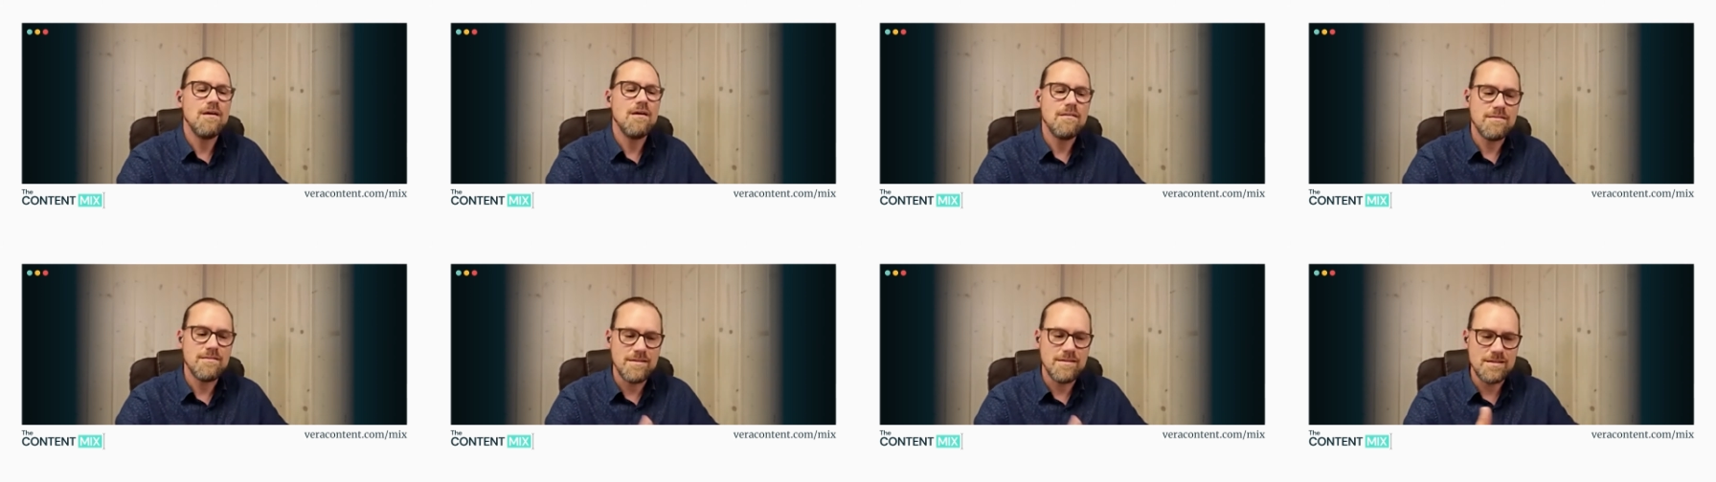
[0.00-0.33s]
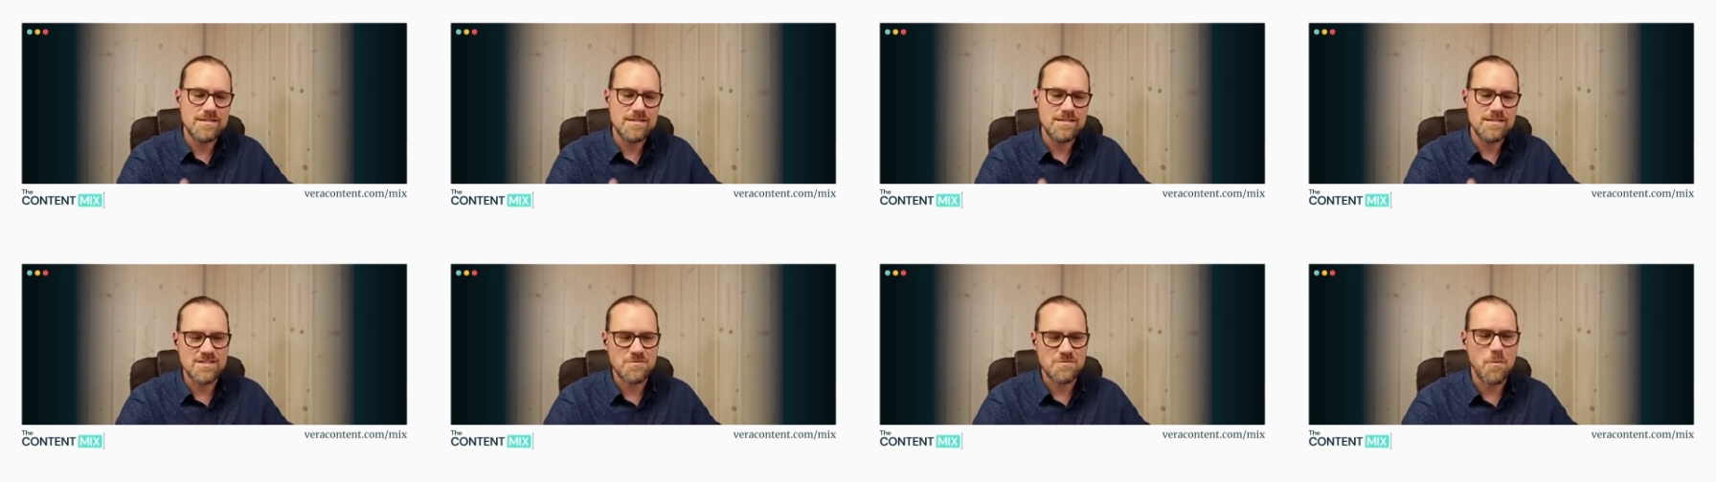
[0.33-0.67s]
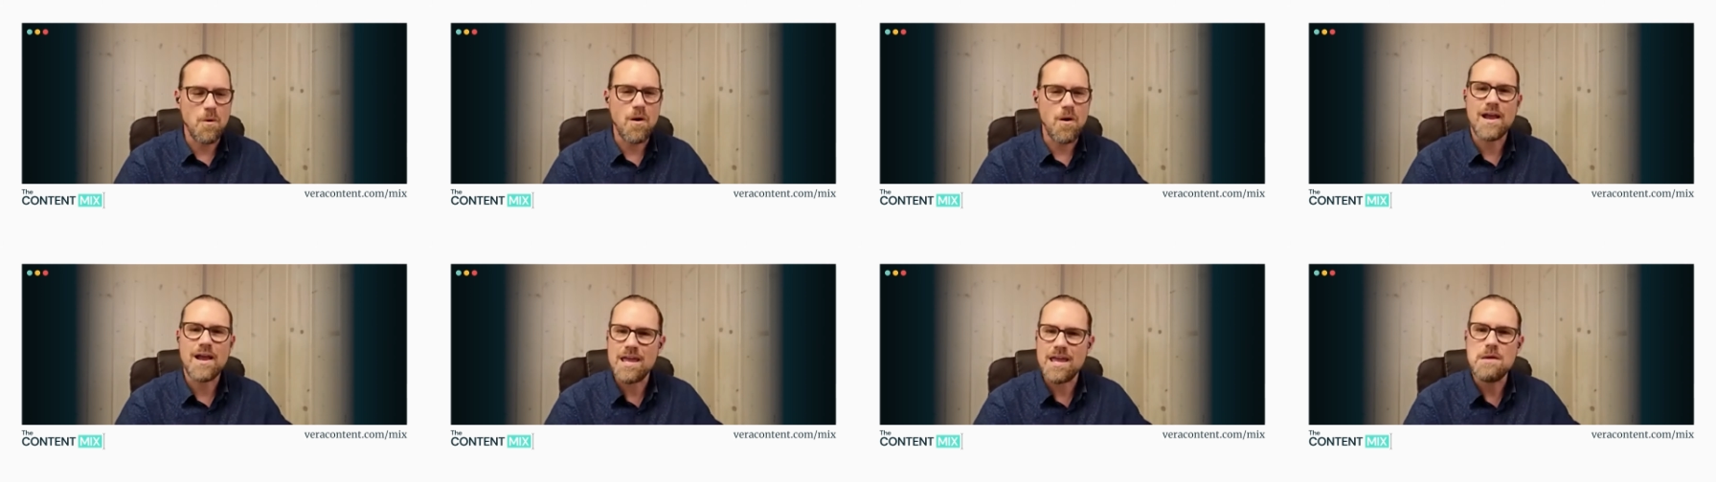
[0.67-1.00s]
this is
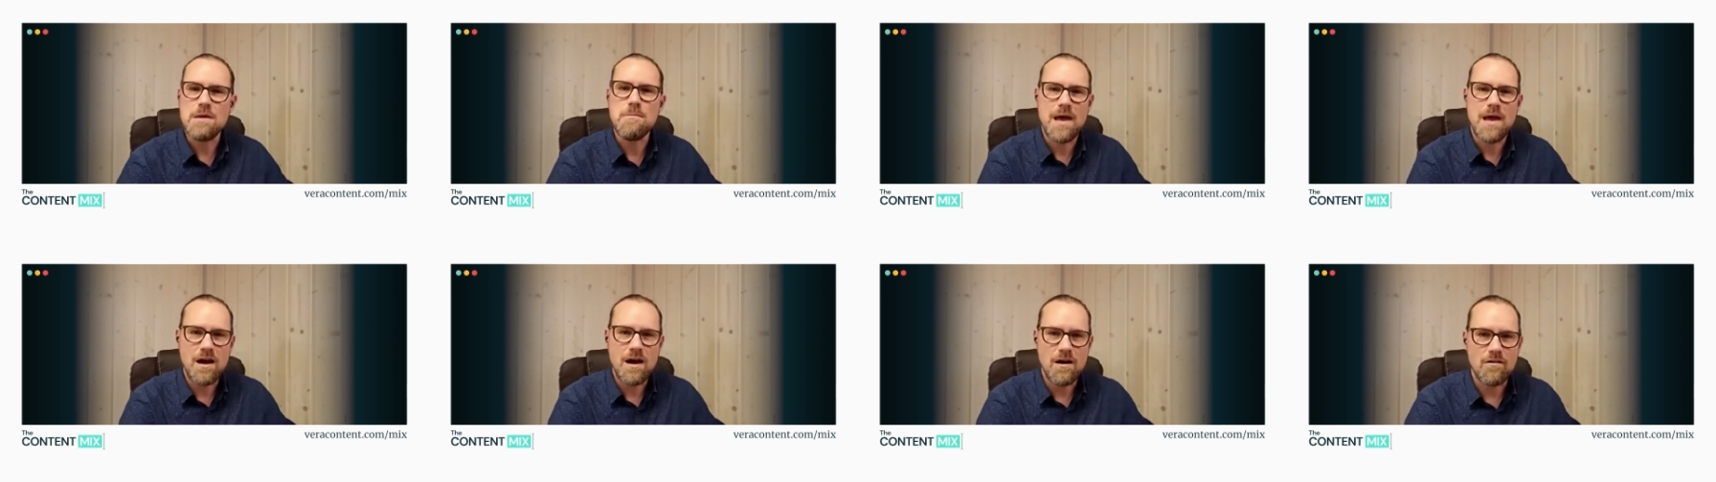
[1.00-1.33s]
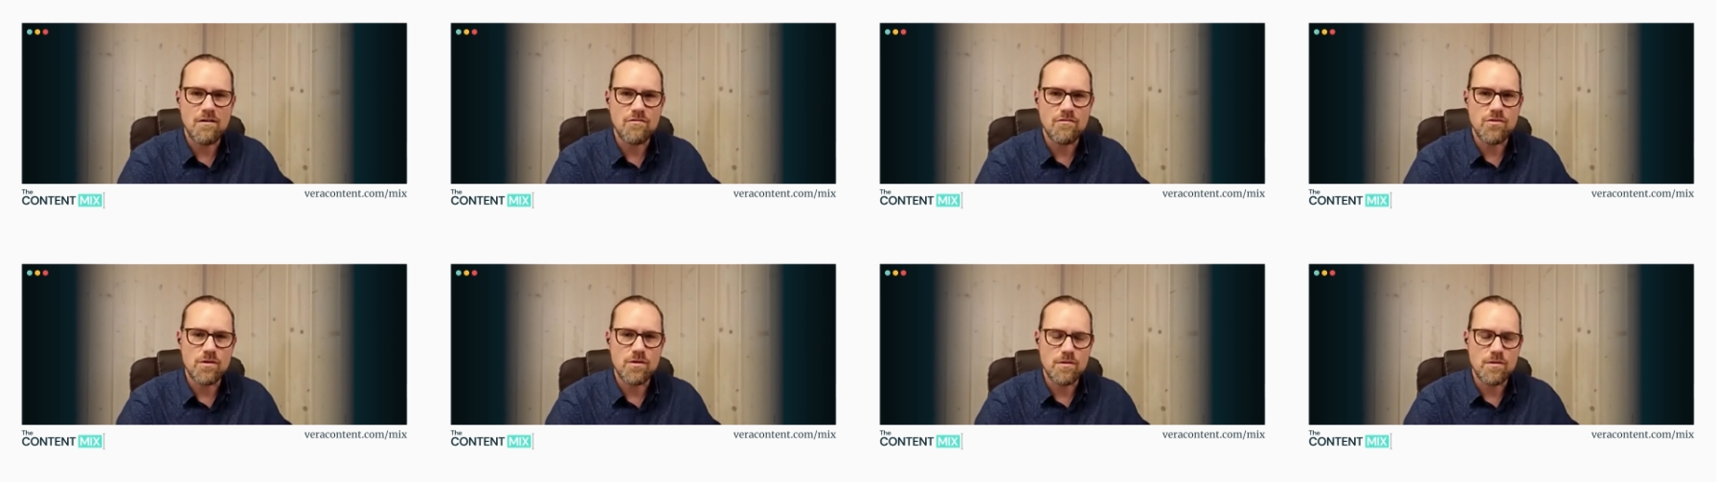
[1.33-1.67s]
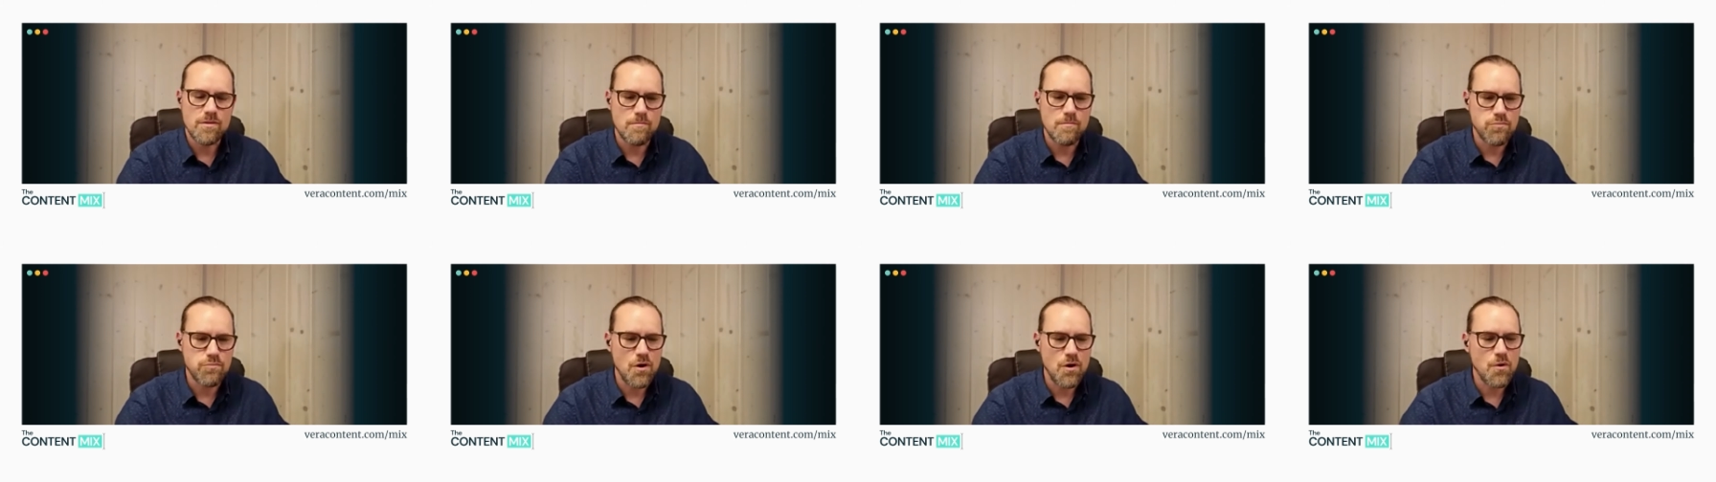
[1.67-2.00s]
what came out of the
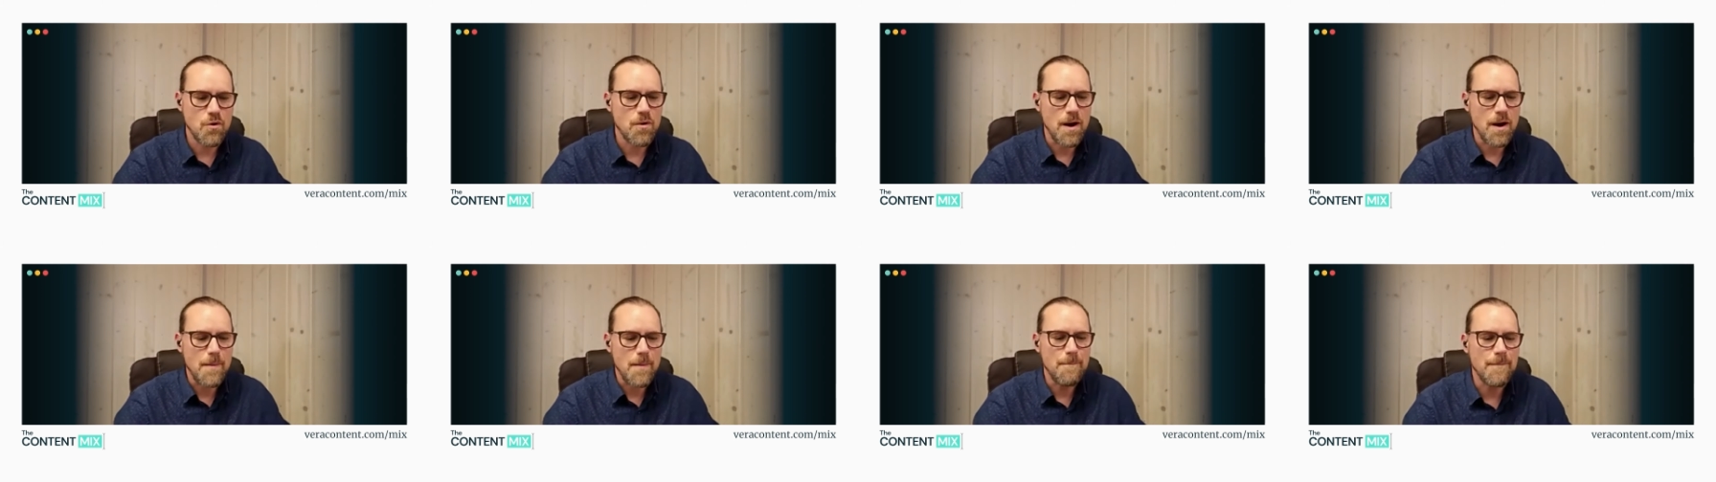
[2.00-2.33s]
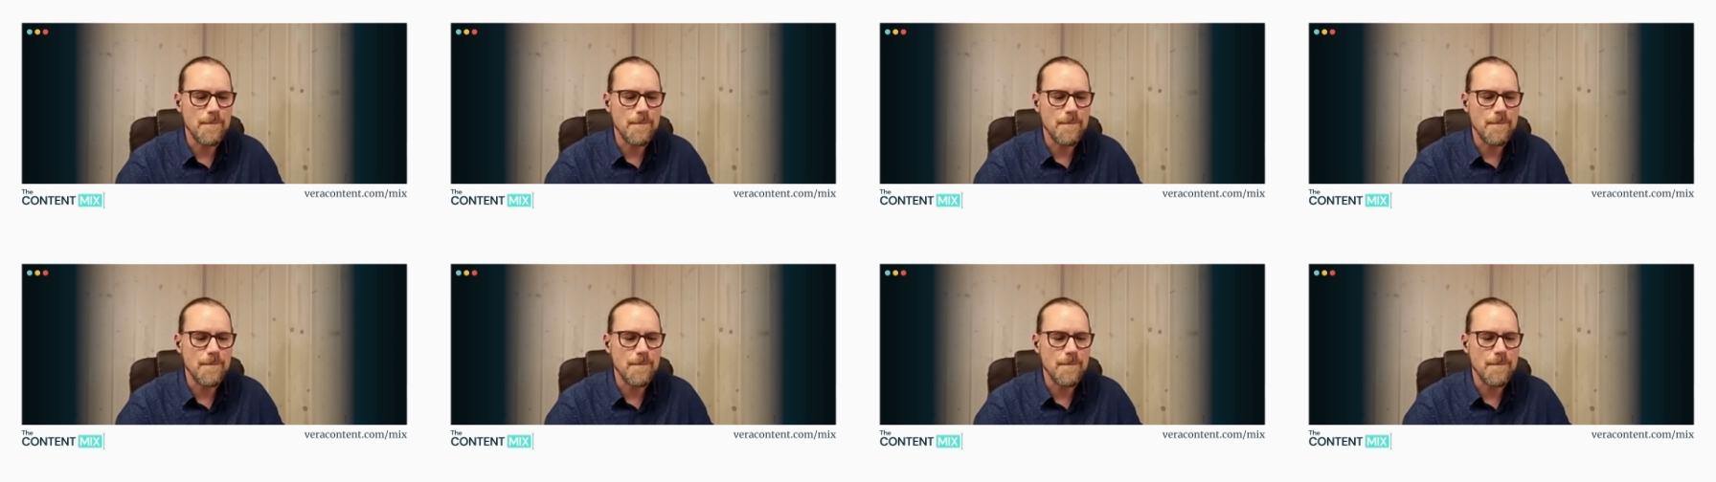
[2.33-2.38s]
program.